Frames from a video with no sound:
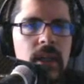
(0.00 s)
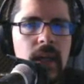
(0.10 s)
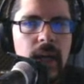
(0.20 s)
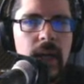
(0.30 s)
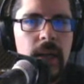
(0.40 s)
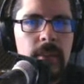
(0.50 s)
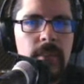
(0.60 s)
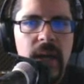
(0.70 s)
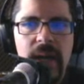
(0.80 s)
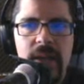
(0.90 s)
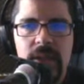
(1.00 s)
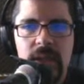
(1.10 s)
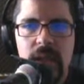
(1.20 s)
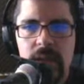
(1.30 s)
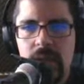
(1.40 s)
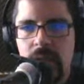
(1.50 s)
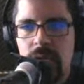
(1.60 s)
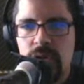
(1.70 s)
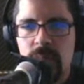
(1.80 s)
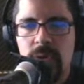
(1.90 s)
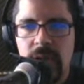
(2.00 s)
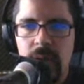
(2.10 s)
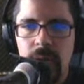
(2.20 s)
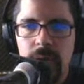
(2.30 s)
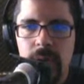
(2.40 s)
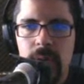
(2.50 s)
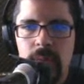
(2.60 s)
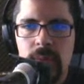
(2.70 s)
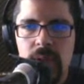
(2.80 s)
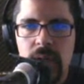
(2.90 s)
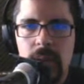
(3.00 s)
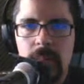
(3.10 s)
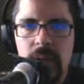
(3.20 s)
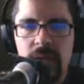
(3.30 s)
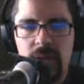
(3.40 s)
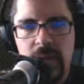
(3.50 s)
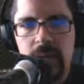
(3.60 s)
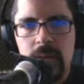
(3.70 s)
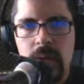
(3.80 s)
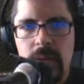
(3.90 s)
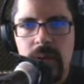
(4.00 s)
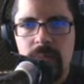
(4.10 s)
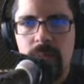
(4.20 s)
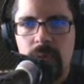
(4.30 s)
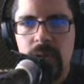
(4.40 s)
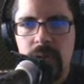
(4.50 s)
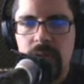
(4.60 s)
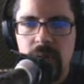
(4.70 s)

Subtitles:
I think that Shemuel though has a lot going for it.